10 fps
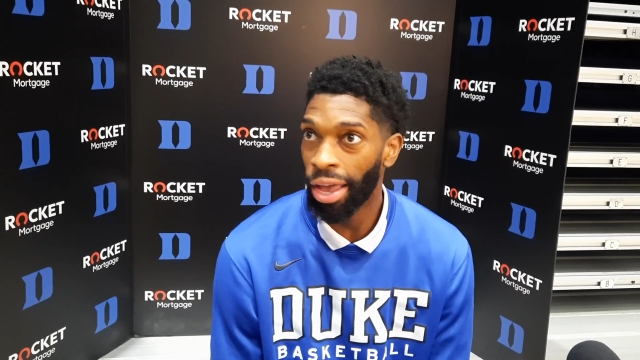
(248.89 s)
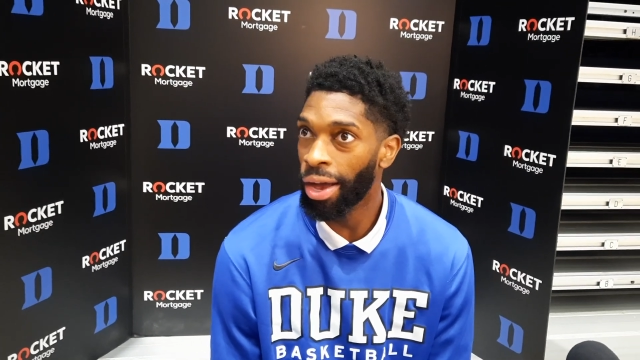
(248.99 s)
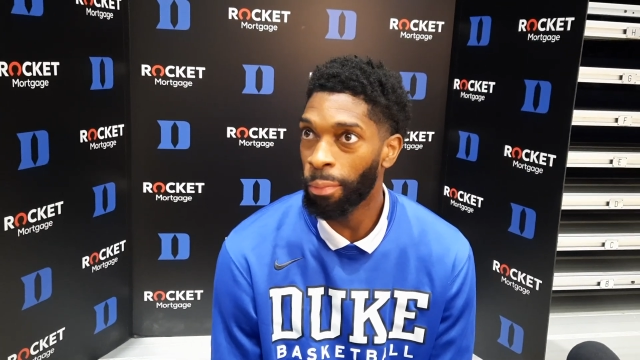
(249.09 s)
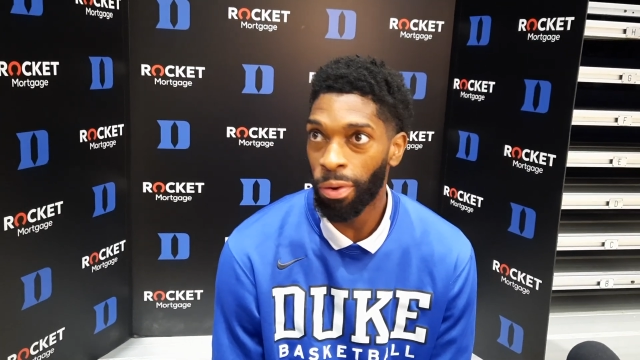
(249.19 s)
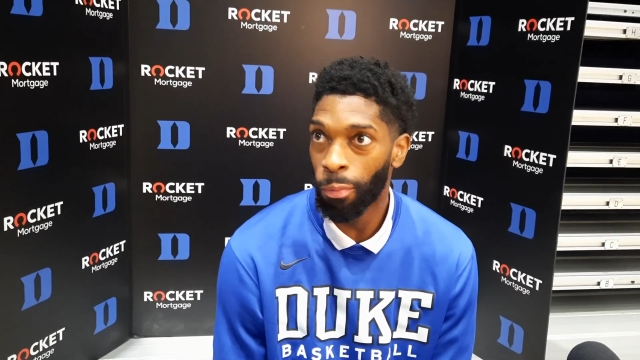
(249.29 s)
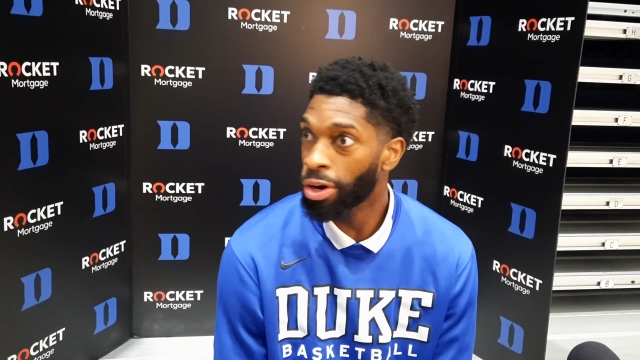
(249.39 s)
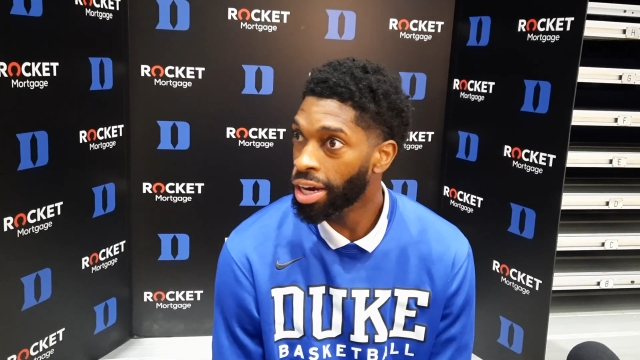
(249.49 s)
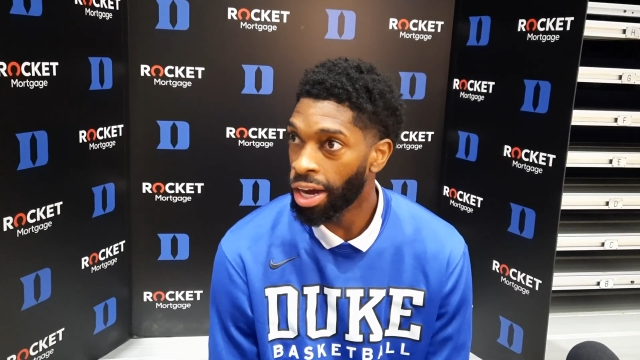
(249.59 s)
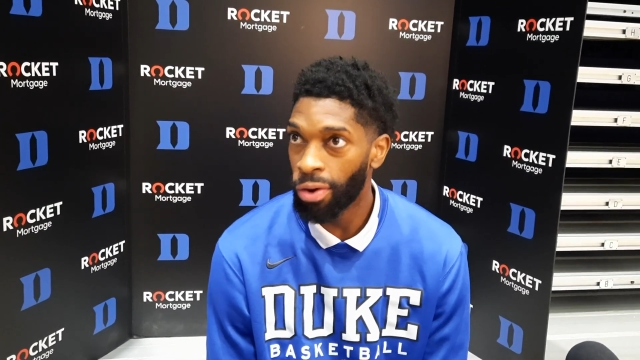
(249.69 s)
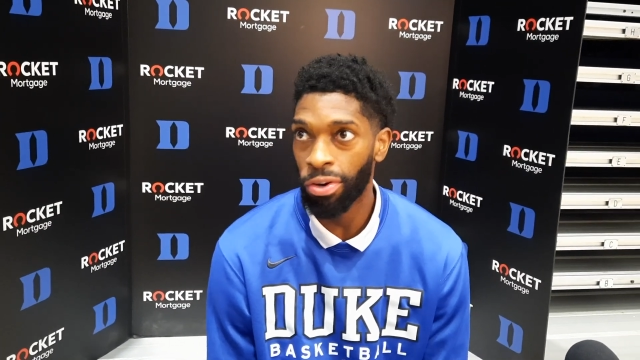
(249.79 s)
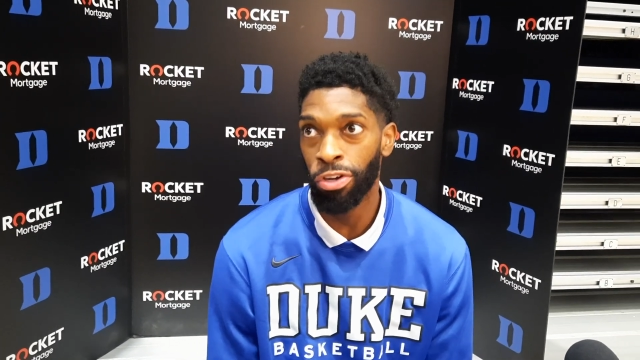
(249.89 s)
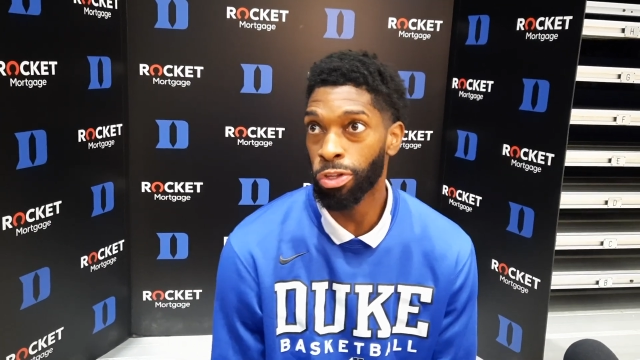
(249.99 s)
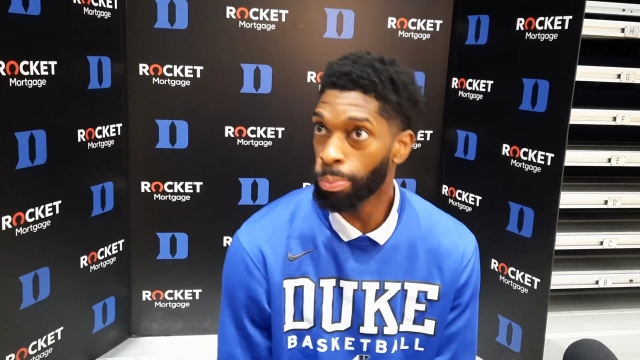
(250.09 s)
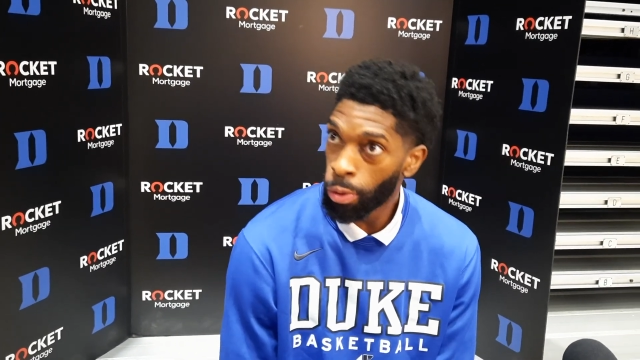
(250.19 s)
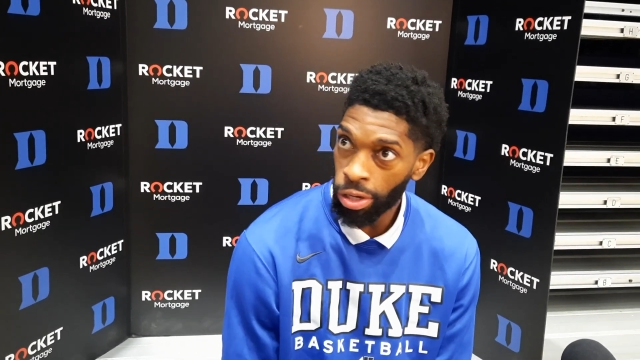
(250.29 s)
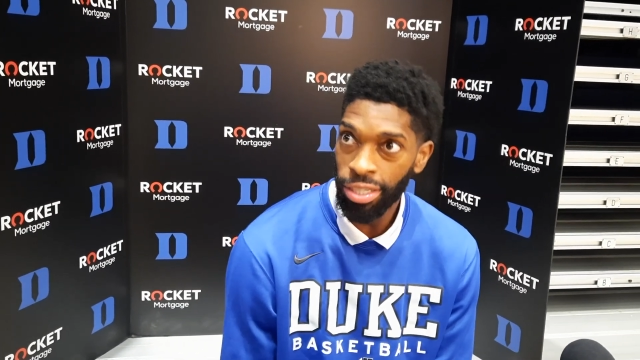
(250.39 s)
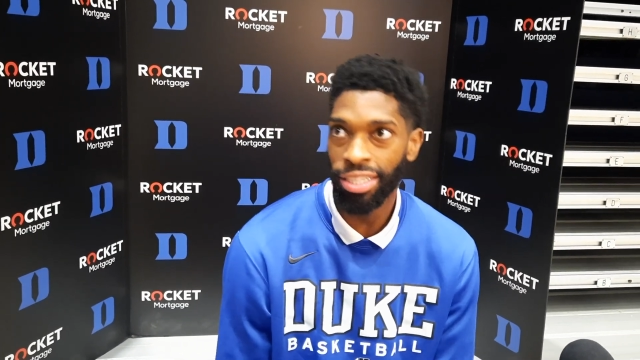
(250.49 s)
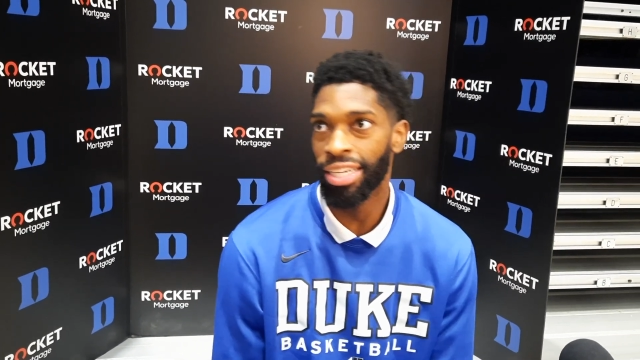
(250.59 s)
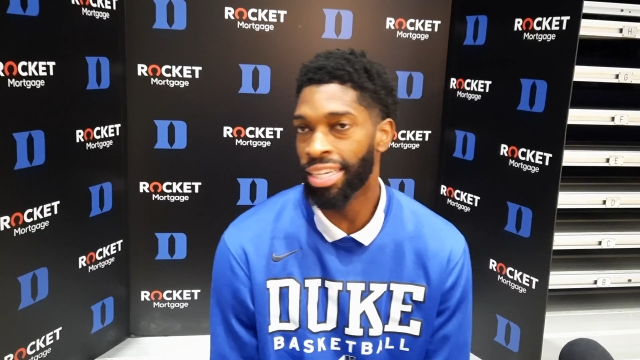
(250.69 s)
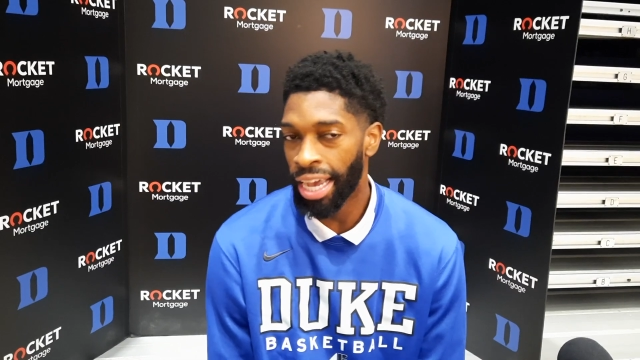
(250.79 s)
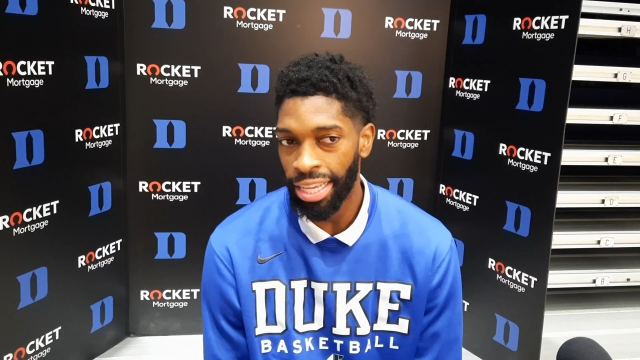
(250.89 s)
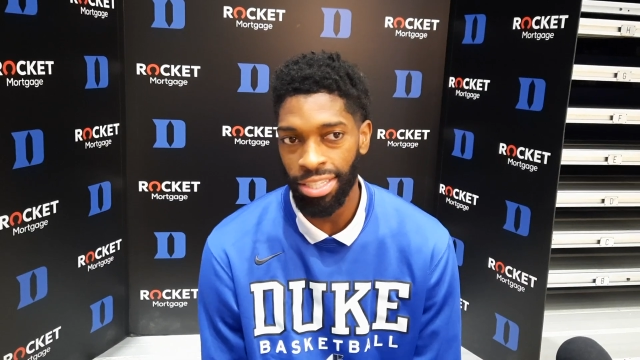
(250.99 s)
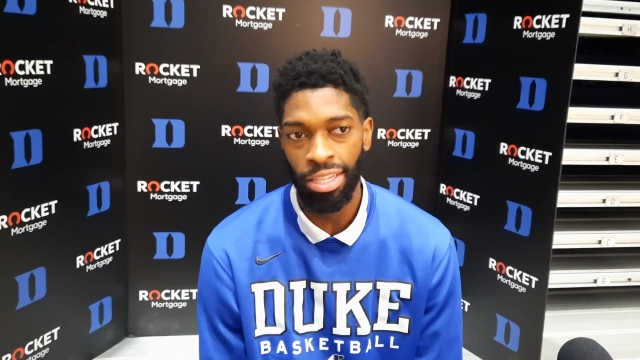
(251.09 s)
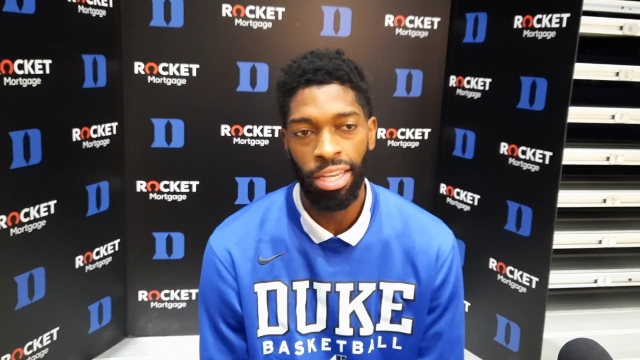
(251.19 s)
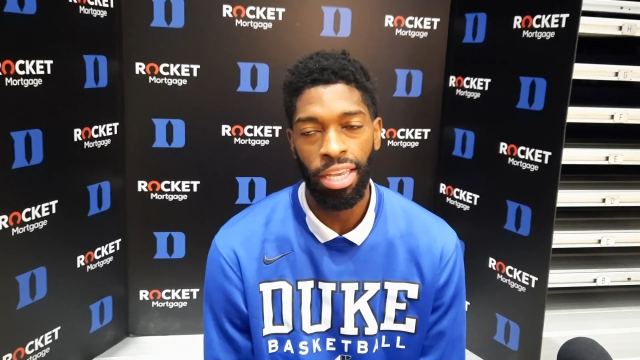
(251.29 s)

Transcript: hey, I want to work out early mornings, late nights.